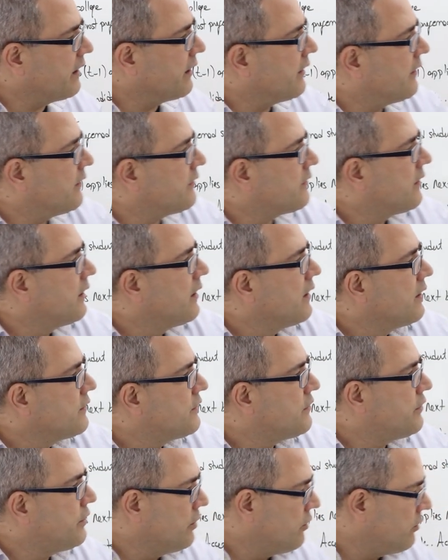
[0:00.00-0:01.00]
is
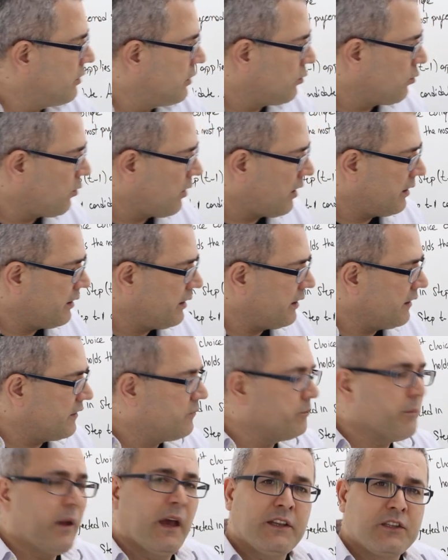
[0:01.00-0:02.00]
student 1
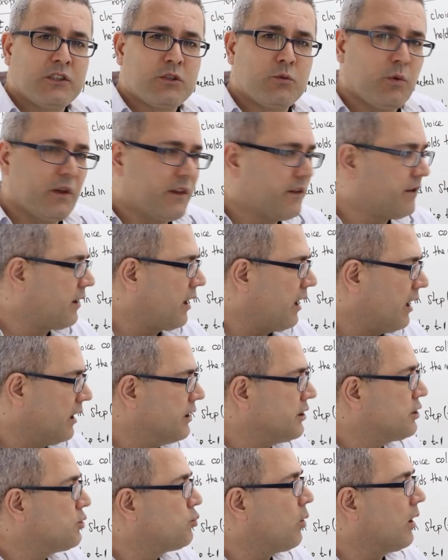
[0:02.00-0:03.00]
is matched with
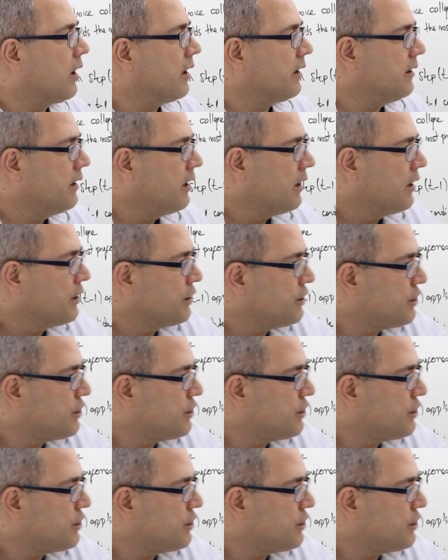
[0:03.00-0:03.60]
college 1,